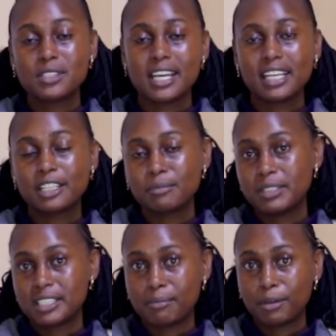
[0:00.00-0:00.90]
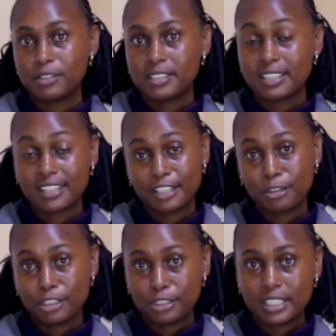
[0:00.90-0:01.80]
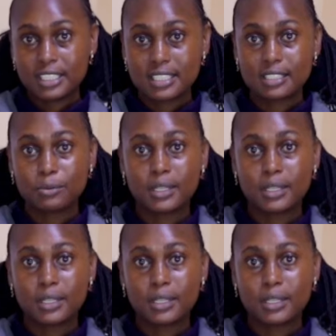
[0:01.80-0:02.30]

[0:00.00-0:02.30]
say a little bit about the renal unit.